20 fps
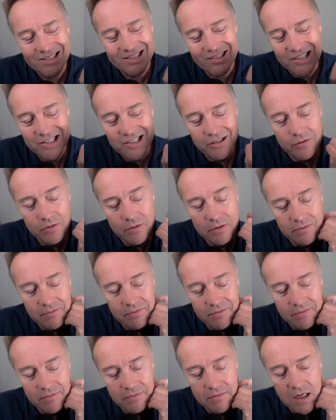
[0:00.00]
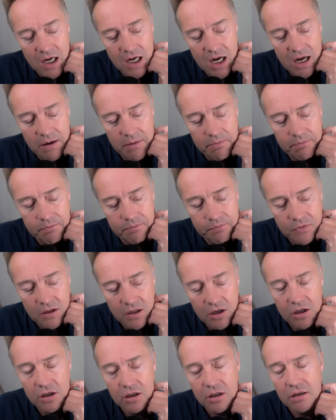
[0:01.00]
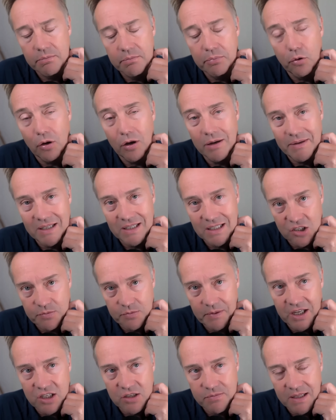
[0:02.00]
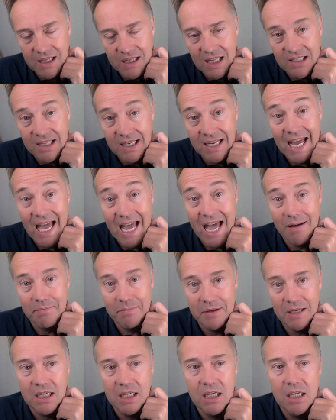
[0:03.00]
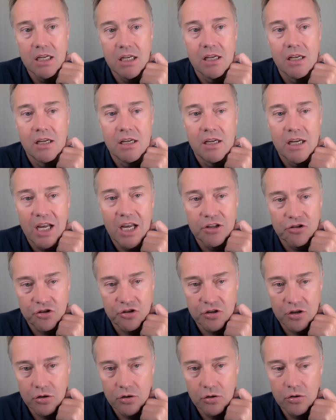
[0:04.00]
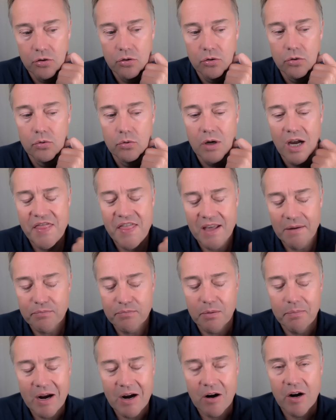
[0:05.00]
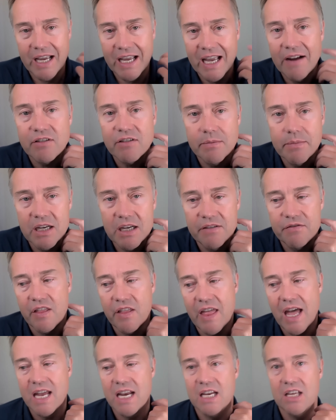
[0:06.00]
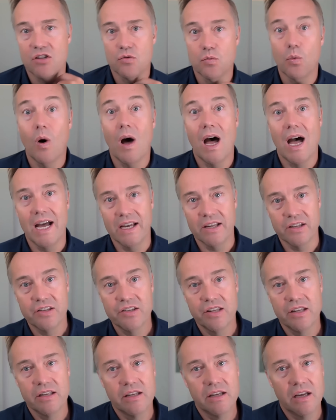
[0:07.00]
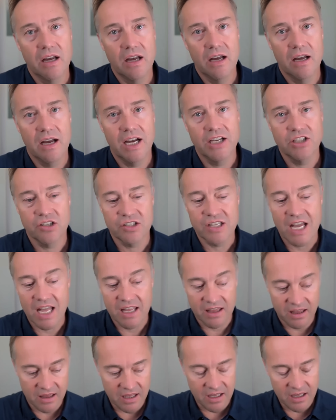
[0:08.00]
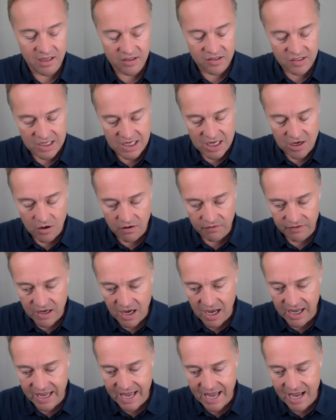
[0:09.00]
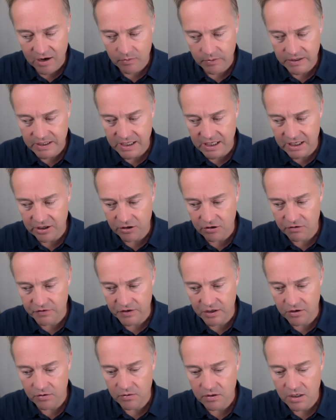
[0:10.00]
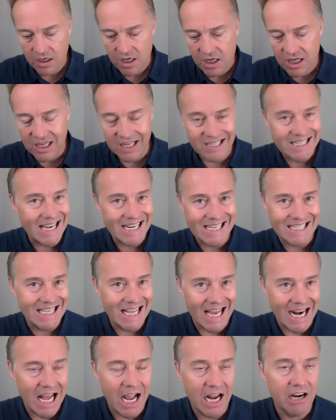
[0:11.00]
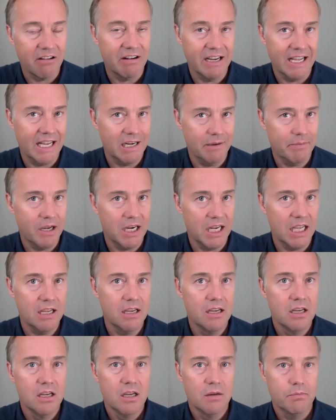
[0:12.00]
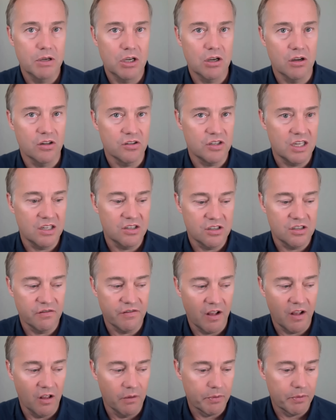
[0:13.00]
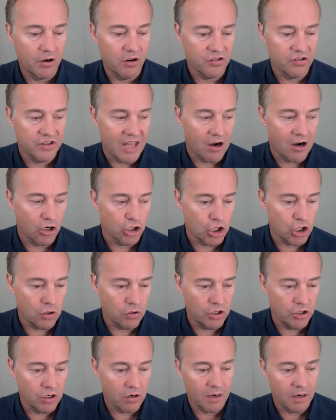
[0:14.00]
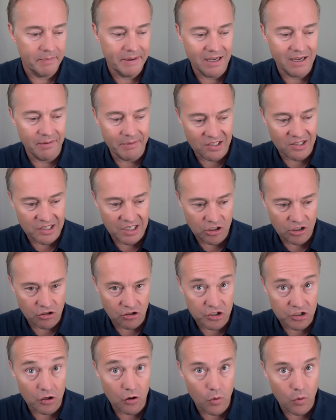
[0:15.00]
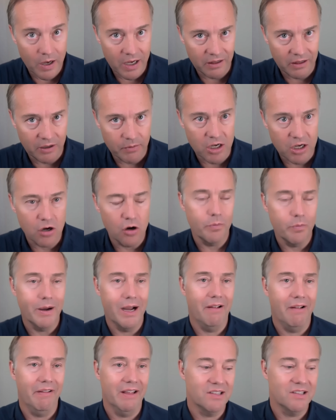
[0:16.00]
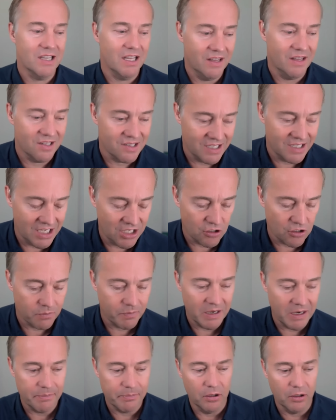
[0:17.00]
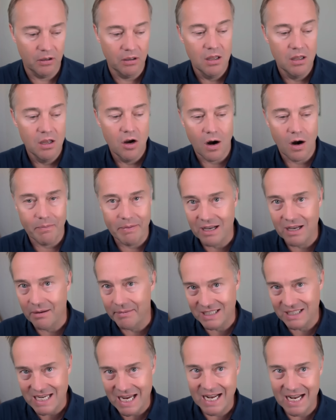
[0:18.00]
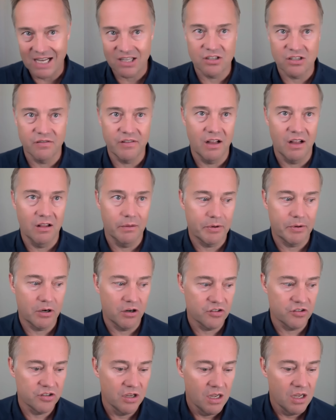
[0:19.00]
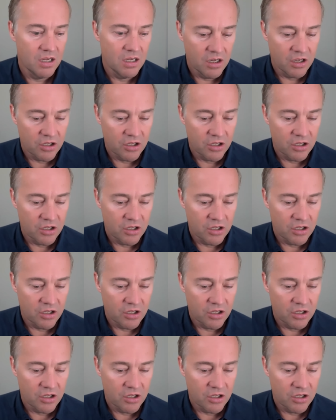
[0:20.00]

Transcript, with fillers: There's also um, employment displacement that's going to happen. And so I think preparing everybody for that is wise. Uh, I just had the CEO of Kayak, we did an interview. He said he's not hiring anybody because his developers that are junior are becoming senior so quickly with copilots, and the senior people are becoming 10x developers.